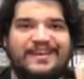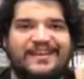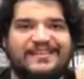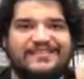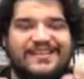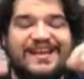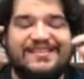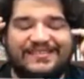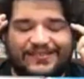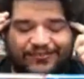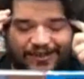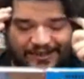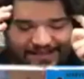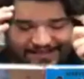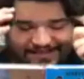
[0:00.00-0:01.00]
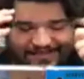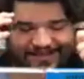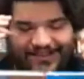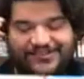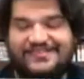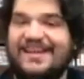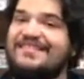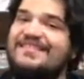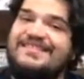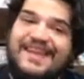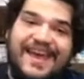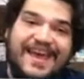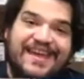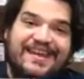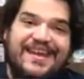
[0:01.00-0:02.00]
So that's great. It's, it's not the
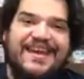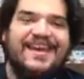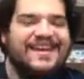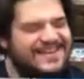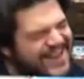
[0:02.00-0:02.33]
10, not the